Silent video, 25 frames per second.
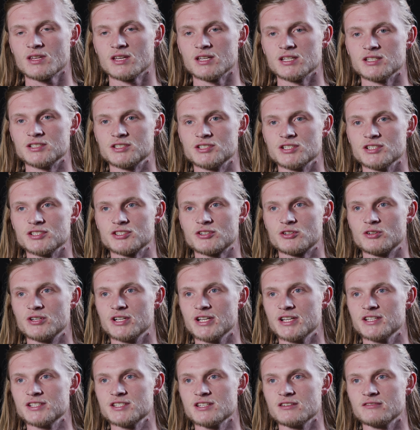it's just
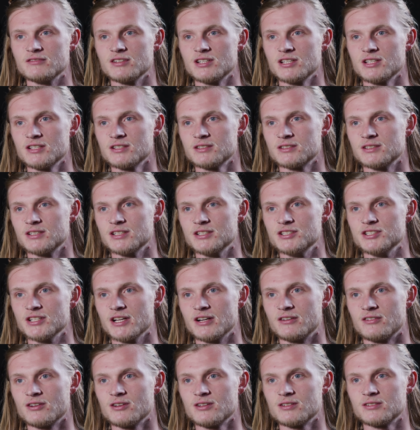creativity in
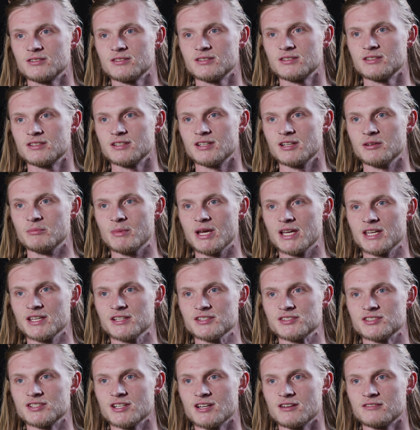general and
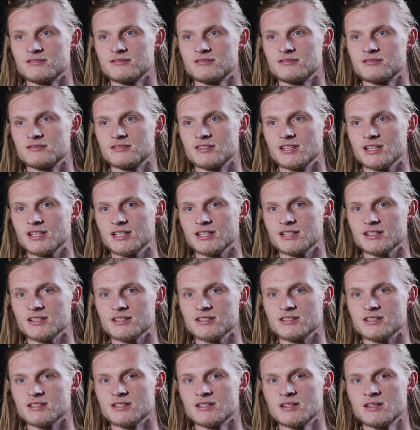making stuff
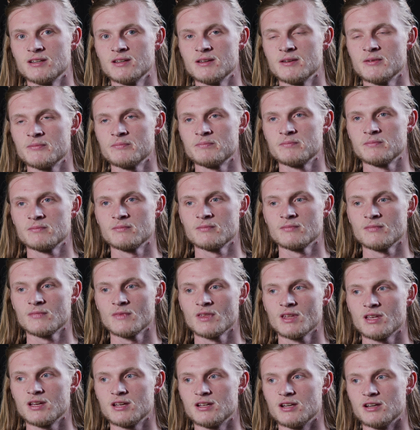and
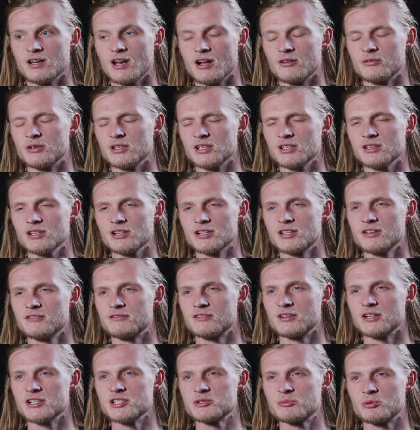not really looking
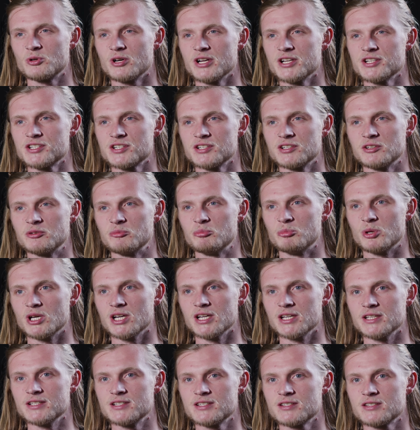for inspiration,
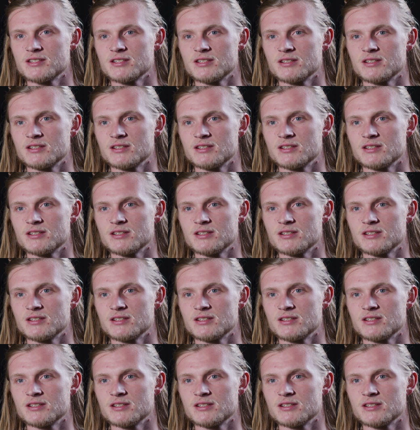but